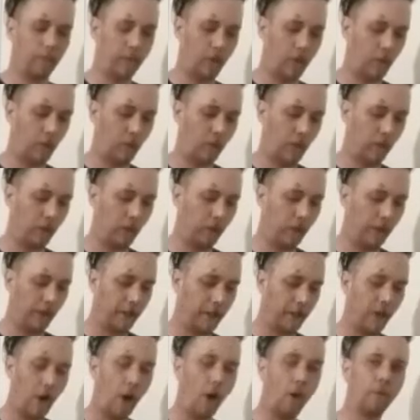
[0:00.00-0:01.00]
to
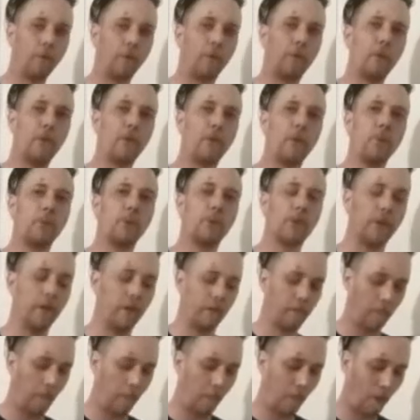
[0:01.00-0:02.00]
really over reduce
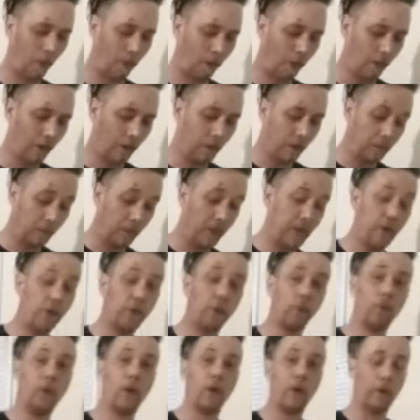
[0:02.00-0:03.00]
it, but you
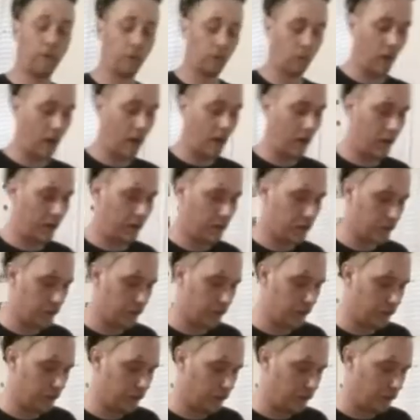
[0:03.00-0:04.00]
do want it to rise.